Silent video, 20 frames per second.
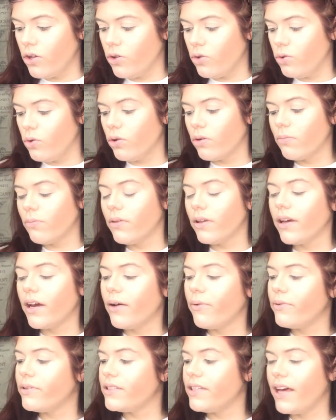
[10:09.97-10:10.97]
normally
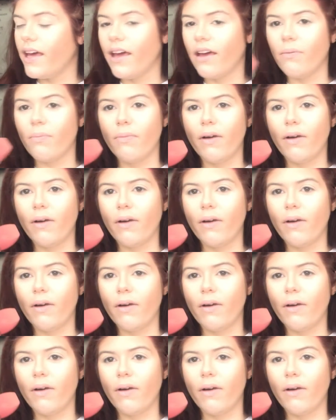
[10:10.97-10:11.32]
I would take